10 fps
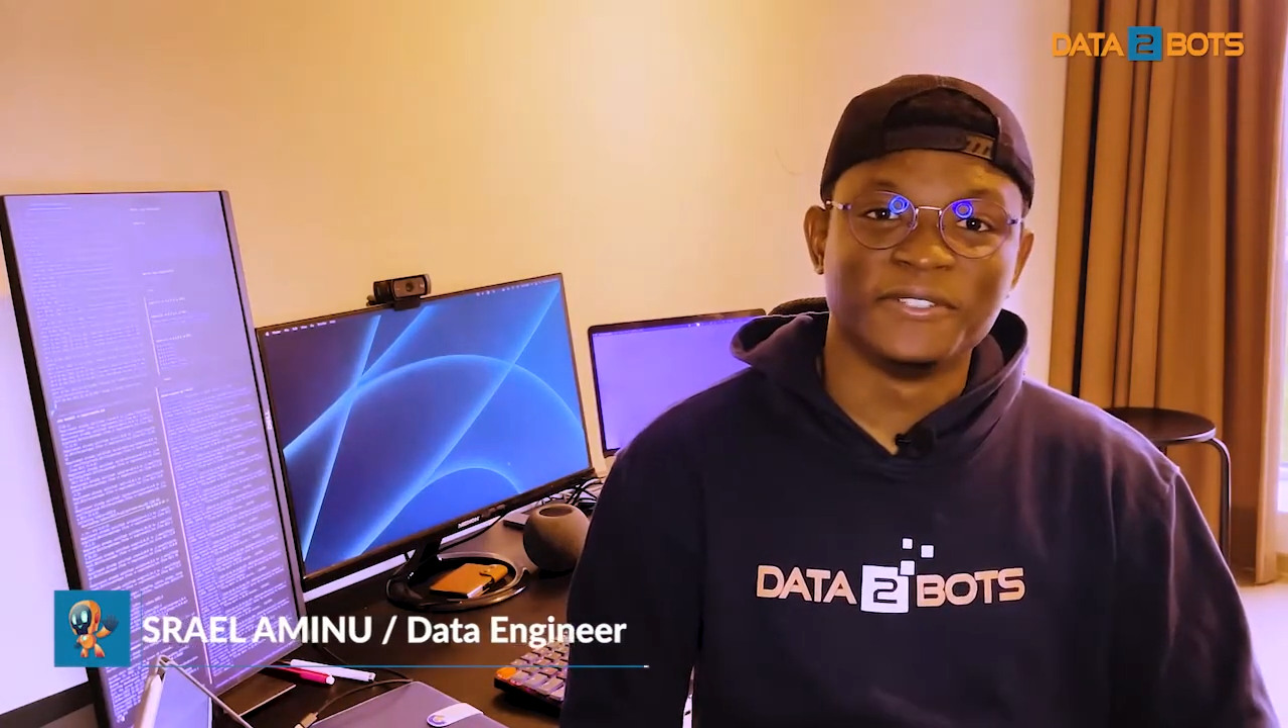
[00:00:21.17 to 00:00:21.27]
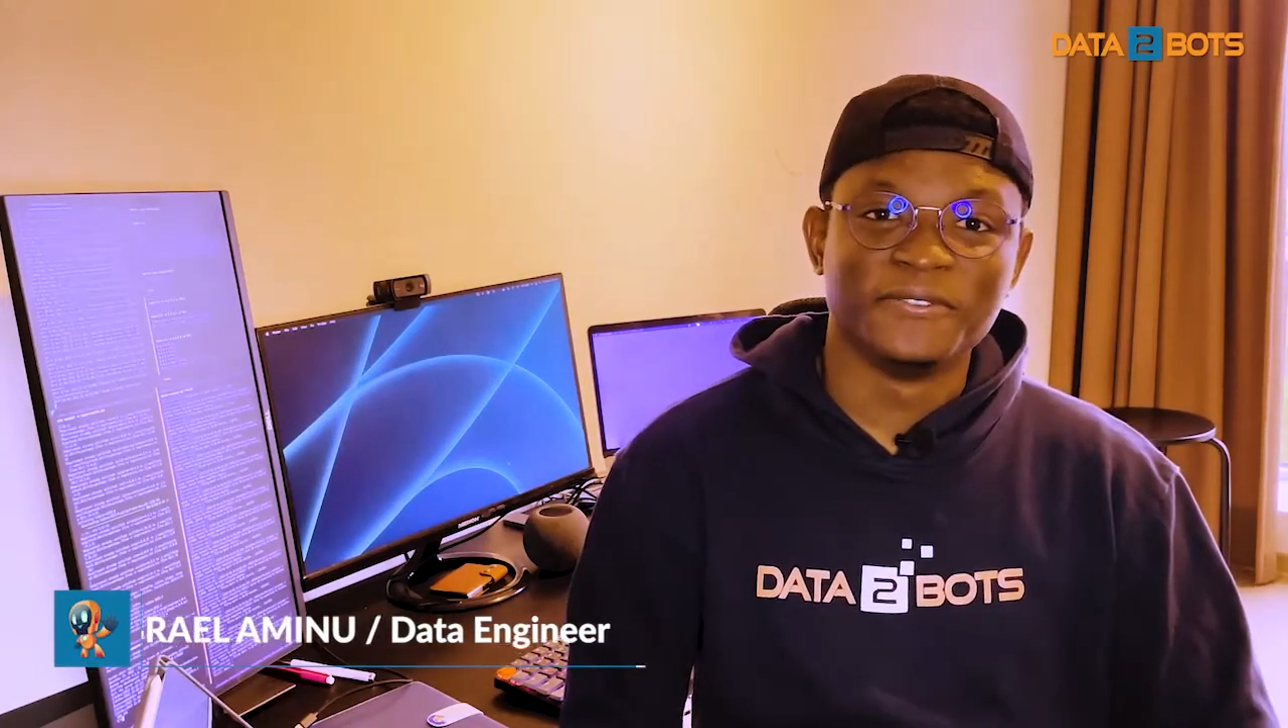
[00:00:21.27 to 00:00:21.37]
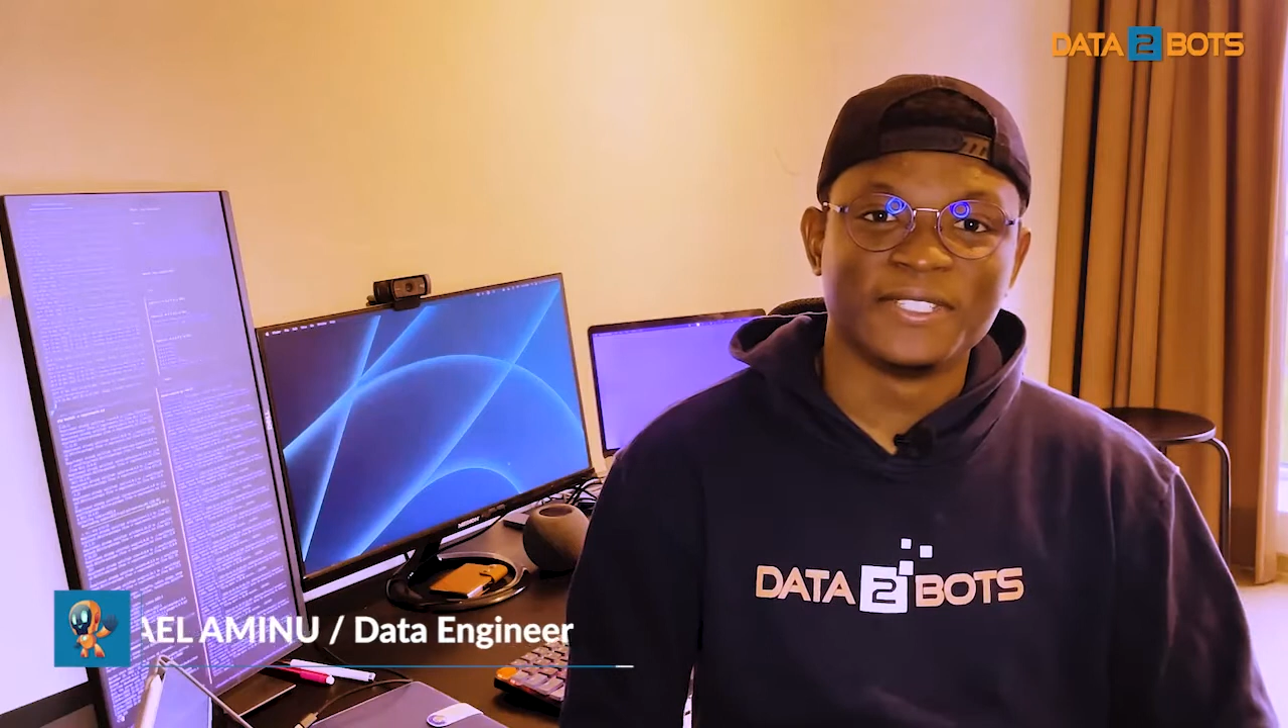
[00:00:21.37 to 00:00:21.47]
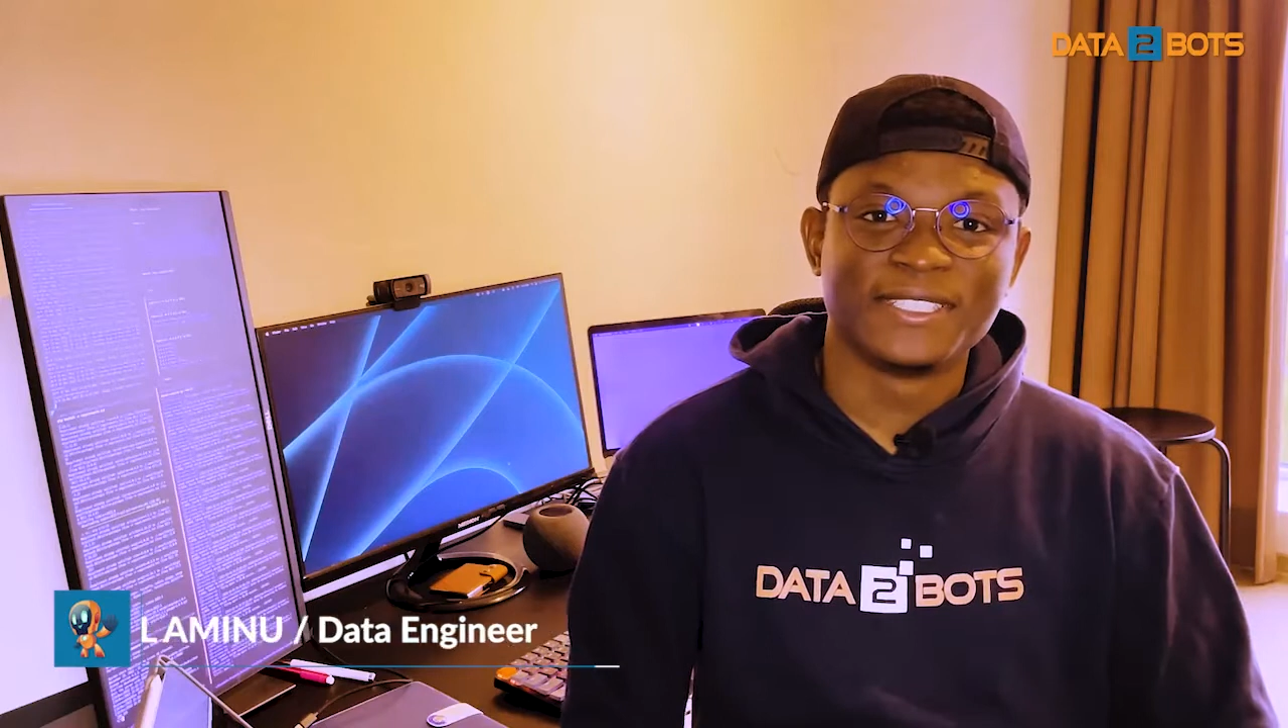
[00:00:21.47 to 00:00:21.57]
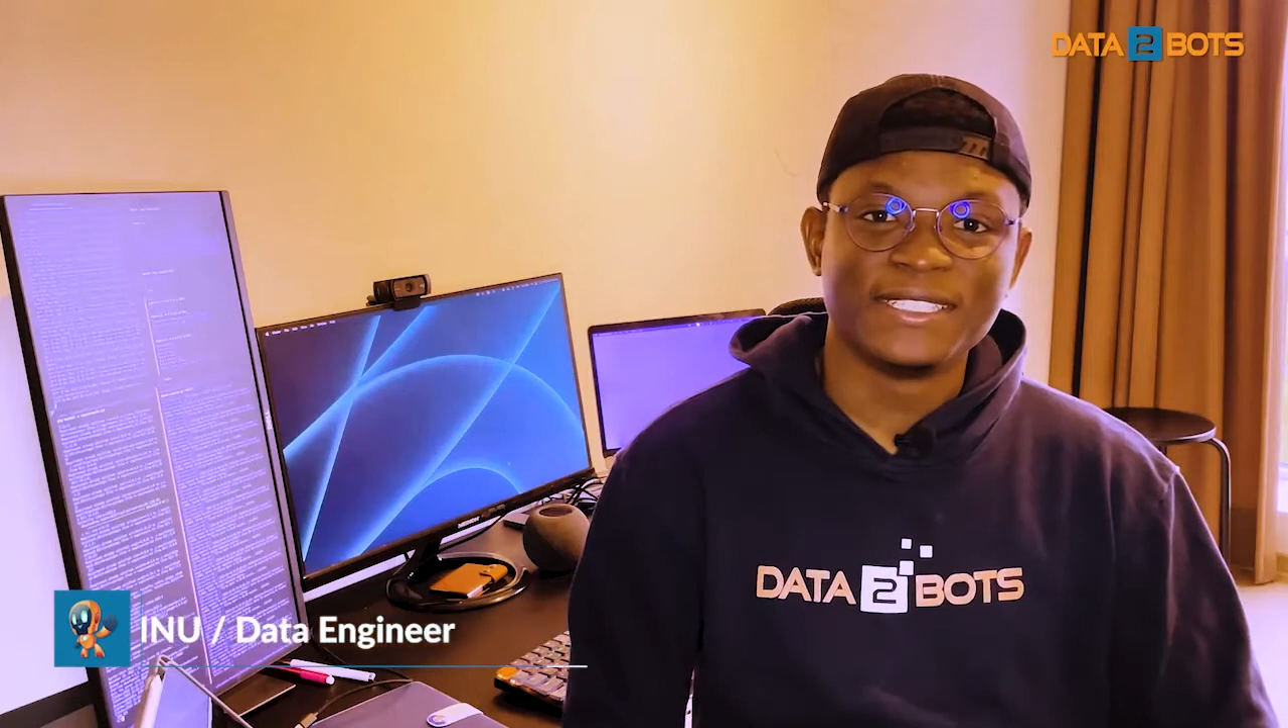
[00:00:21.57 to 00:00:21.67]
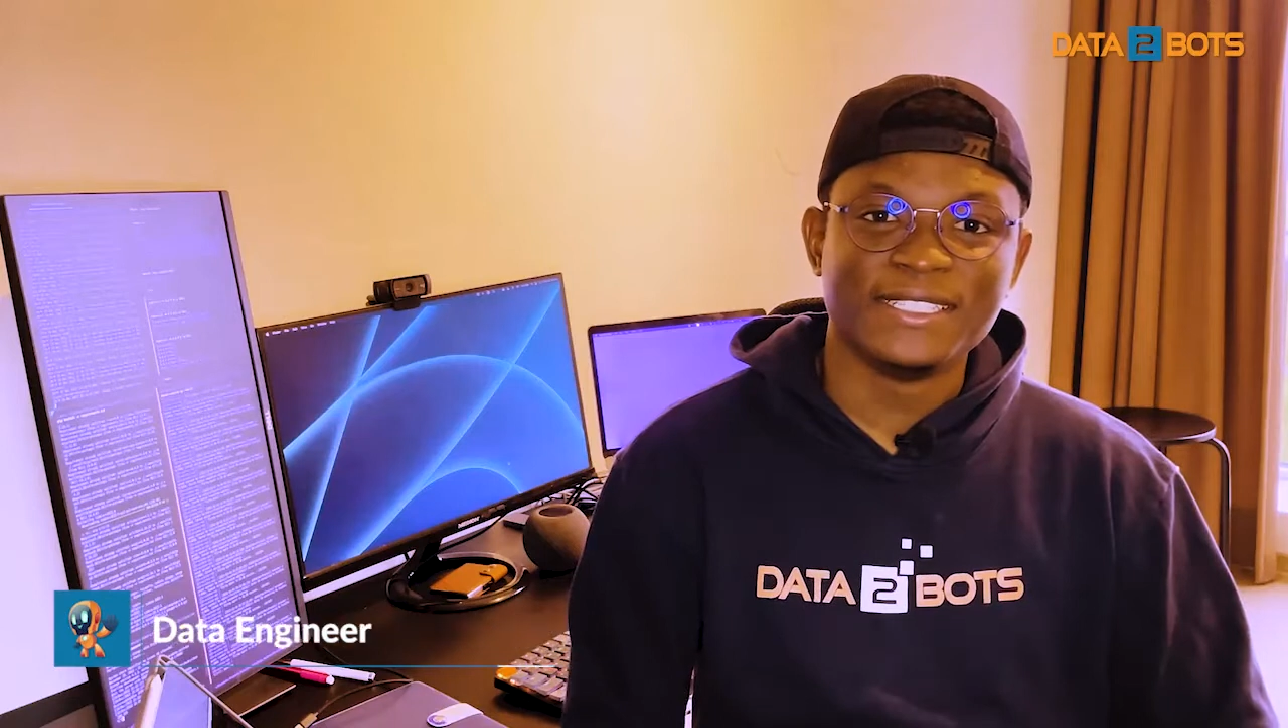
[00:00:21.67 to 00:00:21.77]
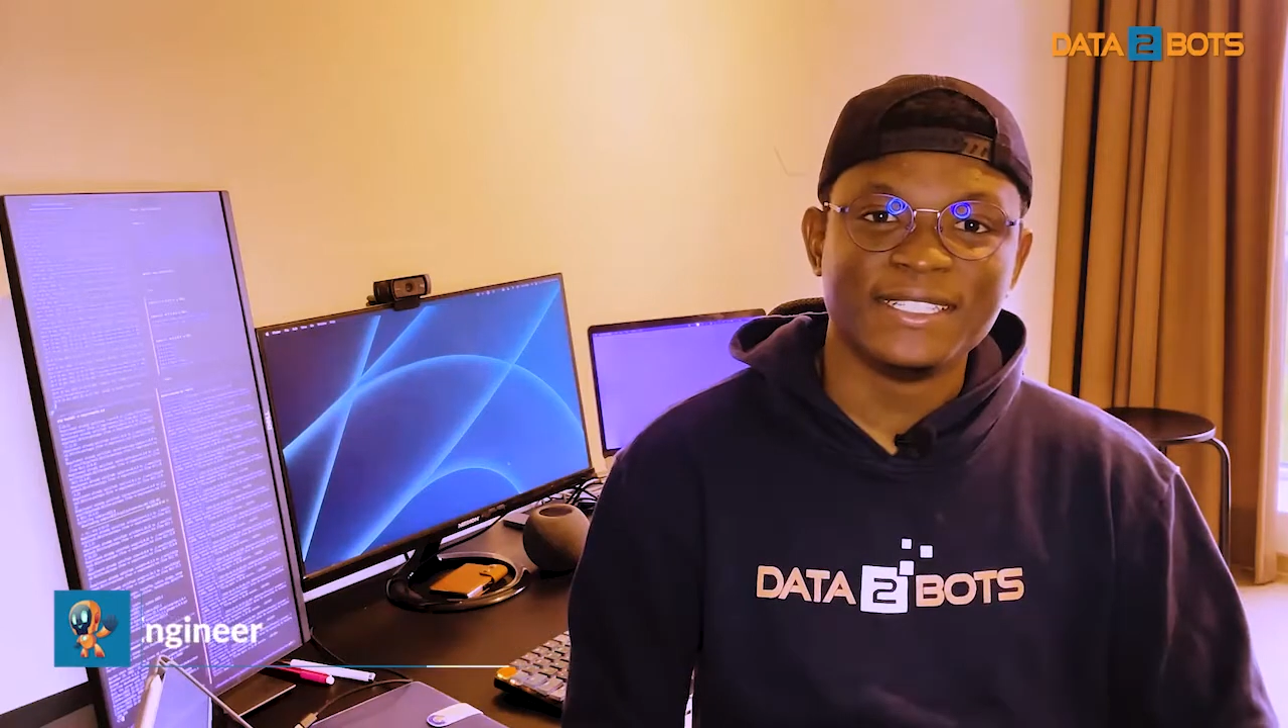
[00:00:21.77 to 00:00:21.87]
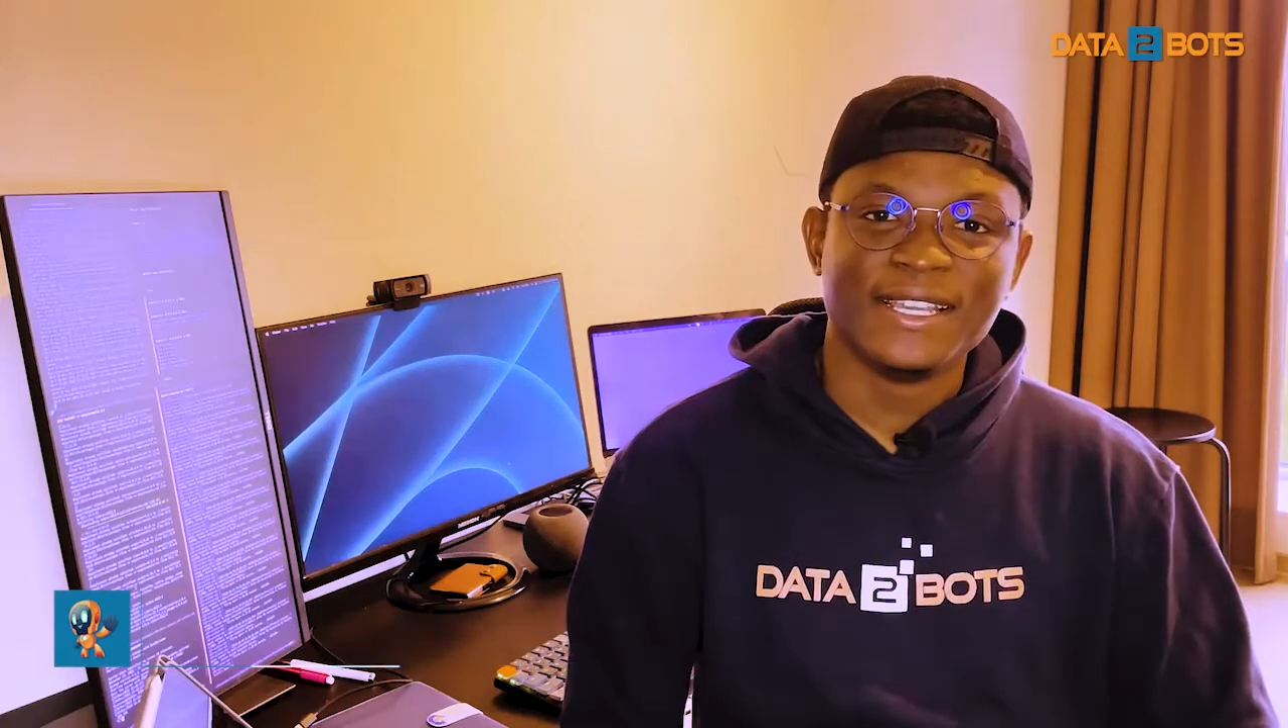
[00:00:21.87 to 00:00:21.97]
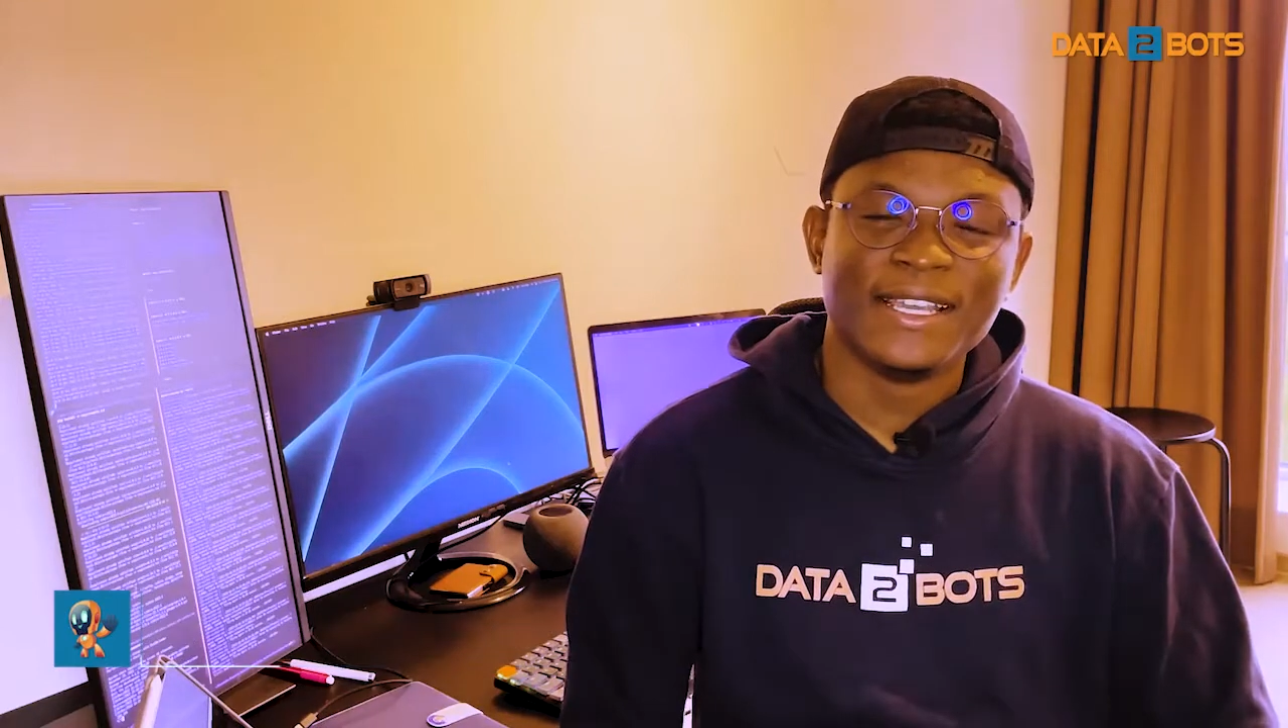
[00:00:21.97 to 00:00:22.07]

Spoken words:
University.